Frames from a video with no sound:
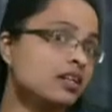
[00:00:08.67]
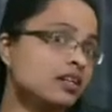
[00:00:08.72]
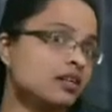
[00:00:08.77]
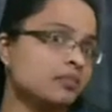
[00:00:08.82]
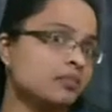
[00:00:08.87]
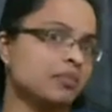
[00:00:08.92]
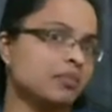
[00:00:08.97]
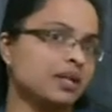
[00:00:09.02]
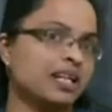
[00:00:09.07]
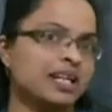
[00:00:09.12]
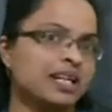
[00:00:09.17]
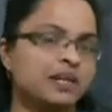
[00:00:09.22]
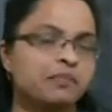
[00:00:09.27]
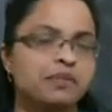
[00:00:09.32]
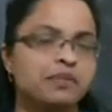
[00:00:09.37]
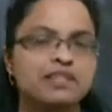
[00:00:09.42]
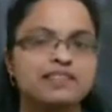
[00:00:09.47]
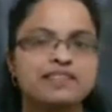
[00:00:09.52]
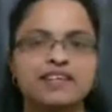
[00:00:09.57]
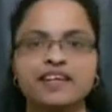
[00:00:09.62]

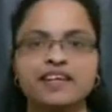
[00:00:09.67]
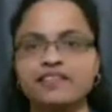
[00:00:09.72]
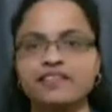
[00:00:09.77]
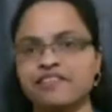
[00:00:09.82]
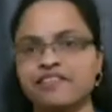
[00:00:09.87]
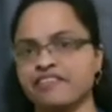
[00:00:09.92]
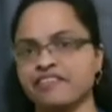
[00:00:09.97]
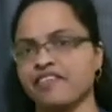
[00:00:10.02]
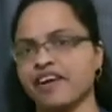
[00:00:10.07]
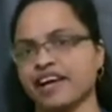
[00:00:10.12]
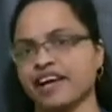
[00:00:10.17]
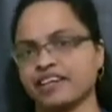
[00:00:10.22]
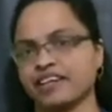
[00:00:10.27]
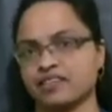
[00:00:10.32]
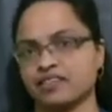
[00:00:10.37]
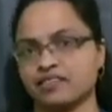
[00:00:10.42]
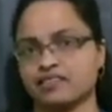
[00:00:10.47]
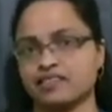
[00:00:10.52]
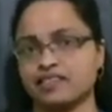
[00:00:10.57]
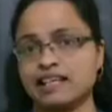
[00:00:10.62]
multiples and factors.